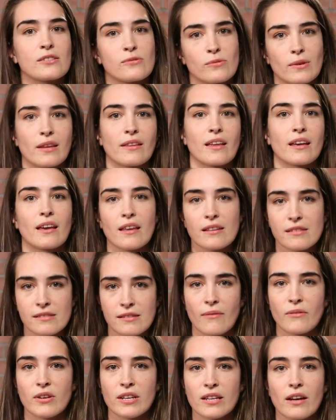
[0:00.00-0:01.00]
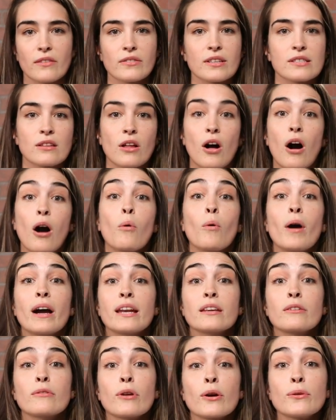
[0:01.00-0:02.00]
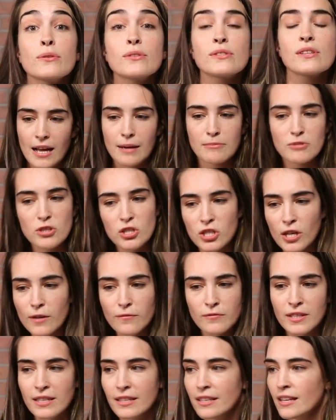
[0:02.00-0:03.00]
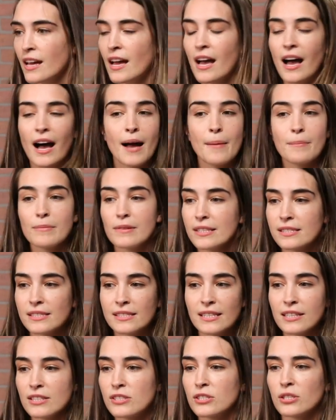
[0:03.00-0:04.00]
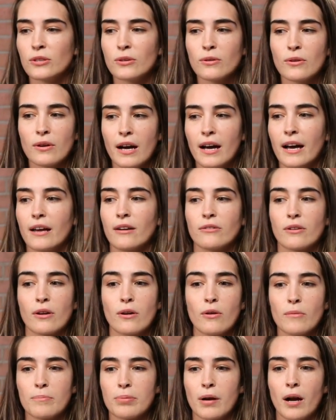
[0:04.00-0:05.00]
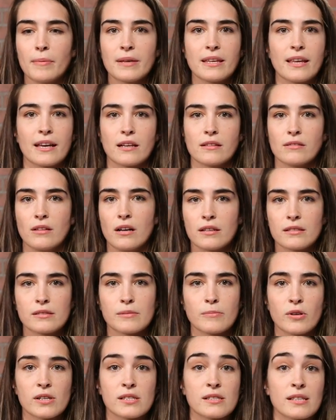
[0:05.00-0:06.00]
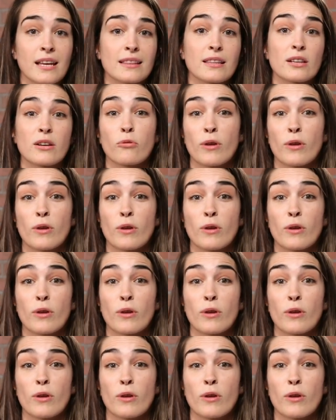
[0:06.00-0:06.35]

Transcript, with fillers: It's really like 70 on these long winding roads. I'm shifting. I'm listening to, I don't know, probably like Alanis Morissette, the